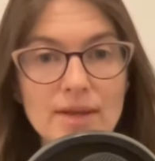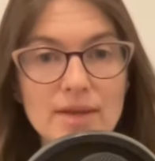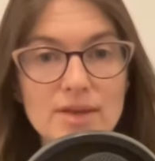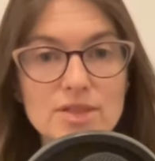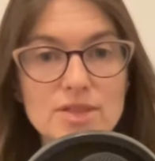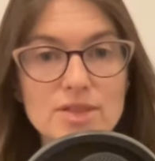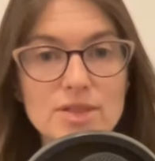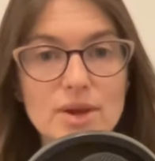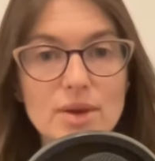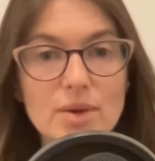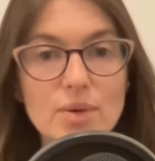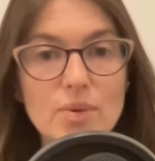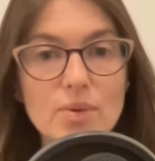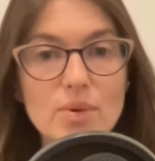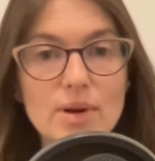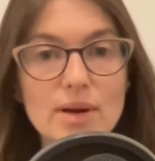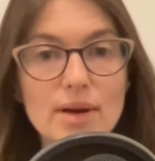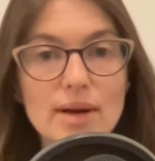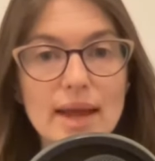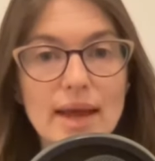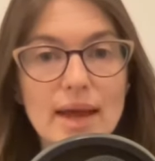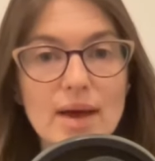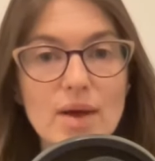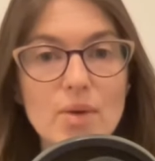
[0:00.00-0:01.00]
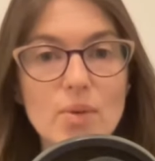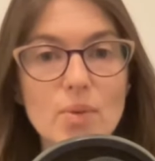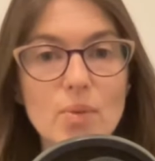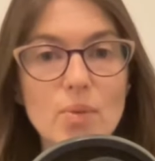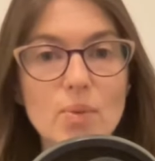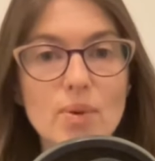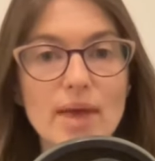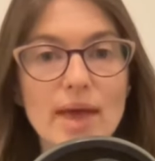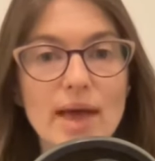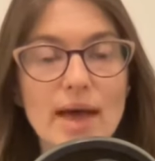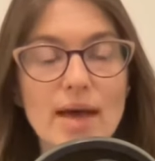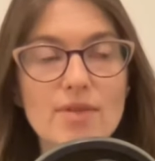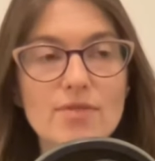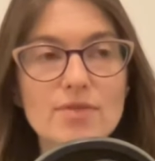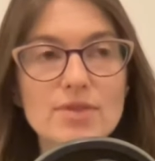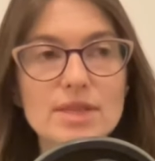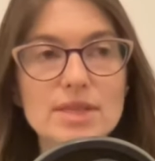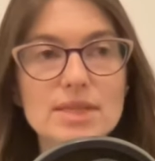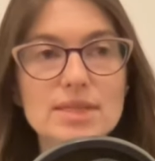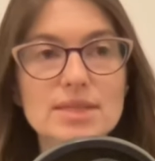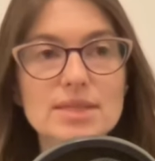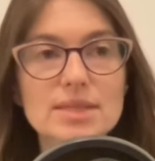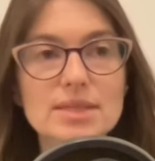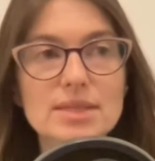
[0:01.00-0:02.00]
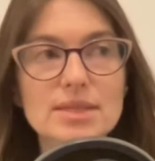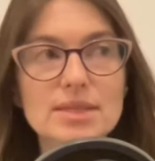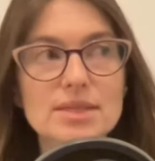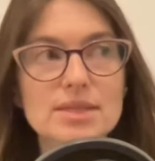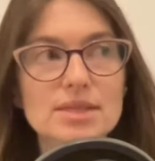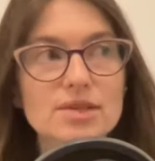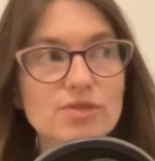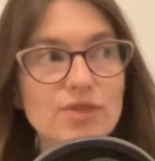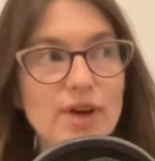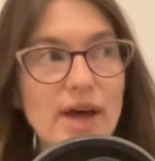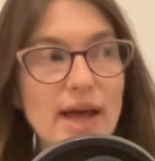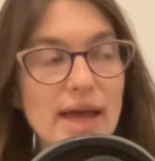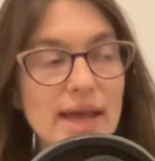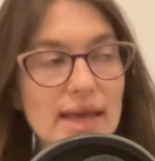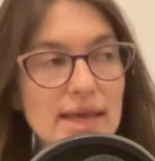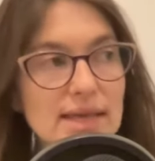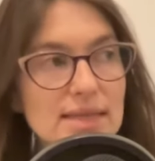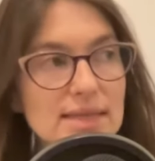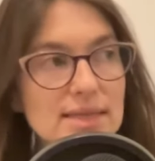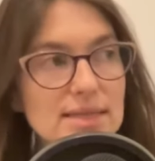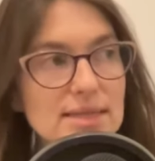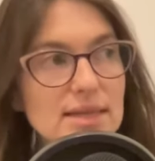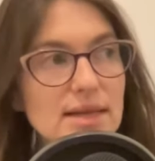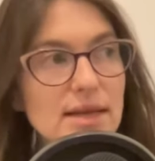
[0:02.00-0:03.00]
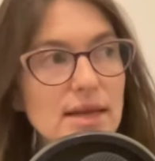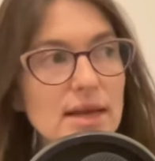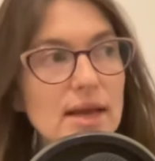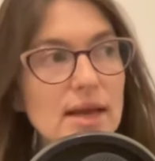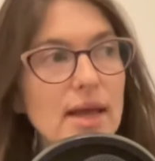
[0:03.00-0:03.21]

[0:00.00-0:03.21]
So now we have this device